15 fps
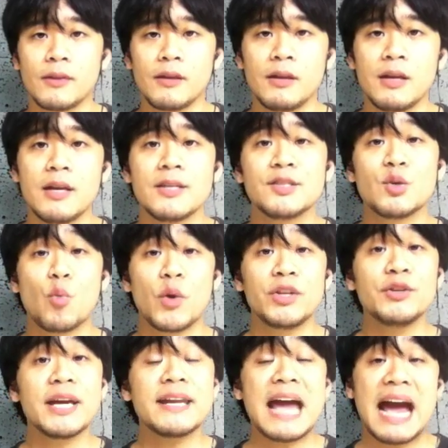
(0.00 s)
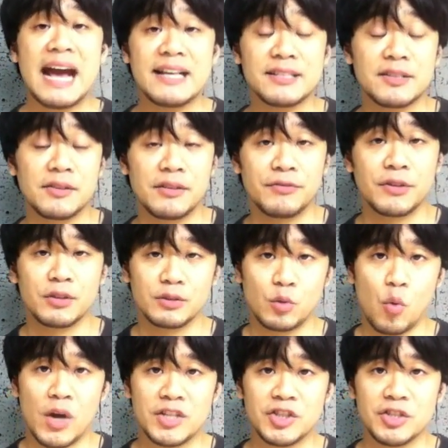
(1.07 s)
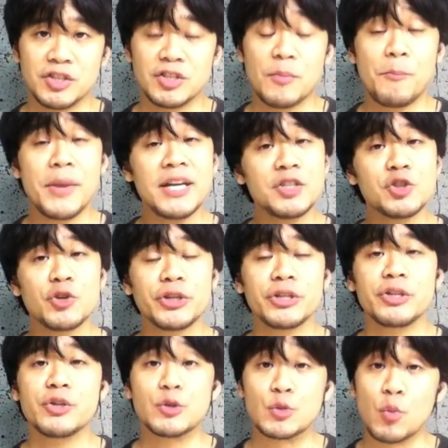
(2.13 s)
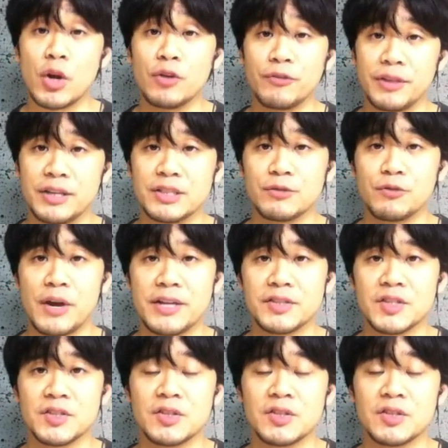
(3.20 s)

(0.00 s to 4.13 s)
So when you get asked difficult questions, make sure you use one of these phrases.